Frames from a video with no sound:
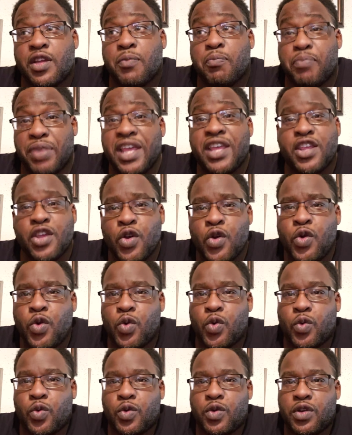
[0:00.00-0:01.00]
be
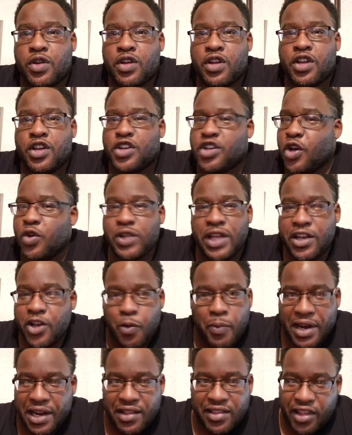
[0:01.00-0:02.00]
you. Don't let
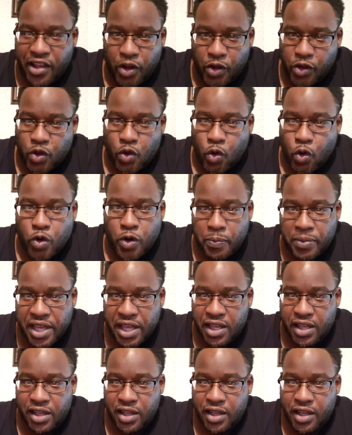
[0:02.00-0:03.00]
nobody tell you who to
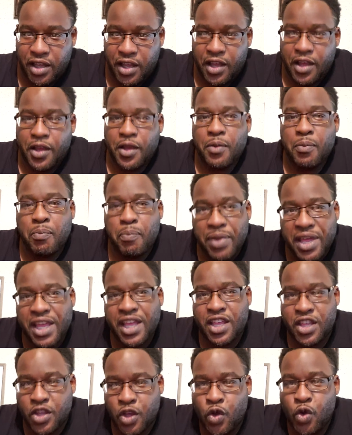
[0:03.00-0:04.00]
be. Be
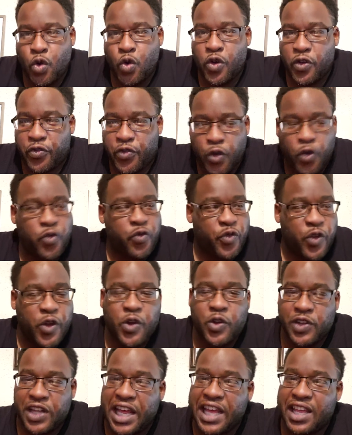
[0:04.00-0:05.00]
you. If you
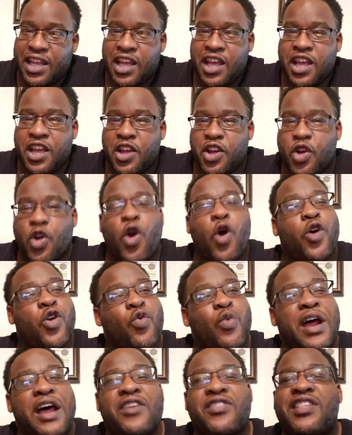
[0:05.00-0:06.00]
feel like going
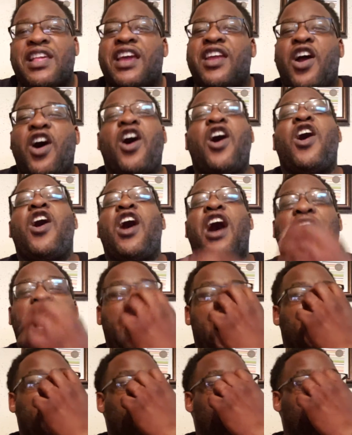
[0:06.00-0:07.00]
around saying, oh,
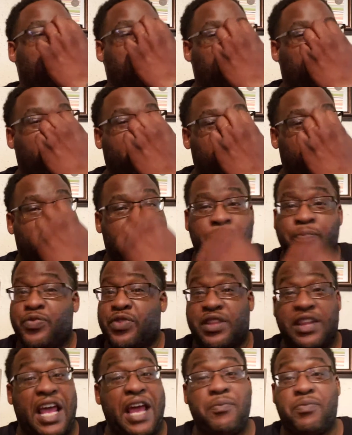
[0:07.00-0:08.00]
ha, humbug,
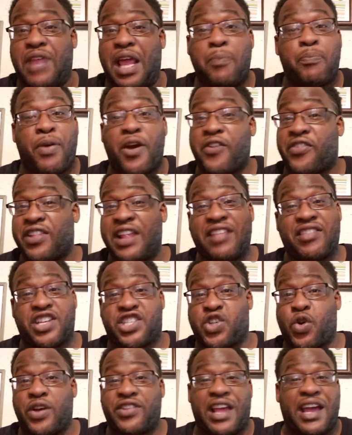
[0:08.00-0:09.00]
that person has a
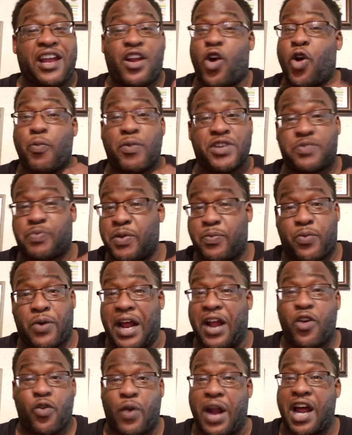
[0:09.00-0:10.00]
choice. I got a whole bunch of people I
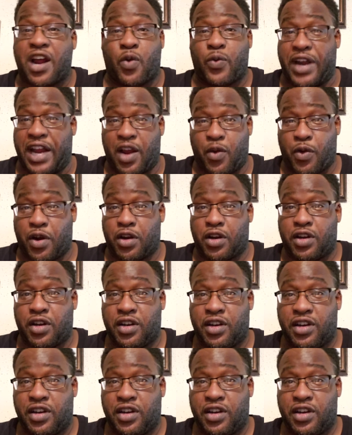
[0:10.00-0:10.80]
don't rock with at work.